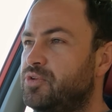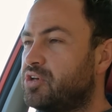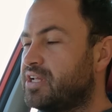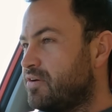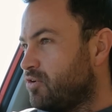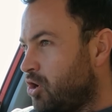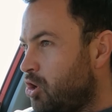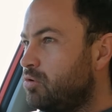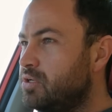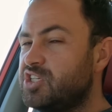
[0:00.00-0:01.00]
You can have a
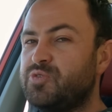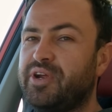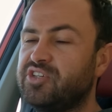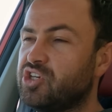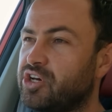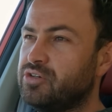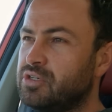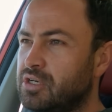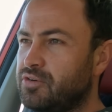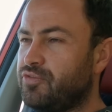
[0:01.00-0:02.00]
whole Espresso
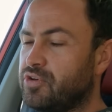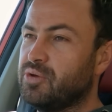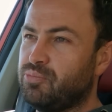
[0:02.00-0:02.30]
for the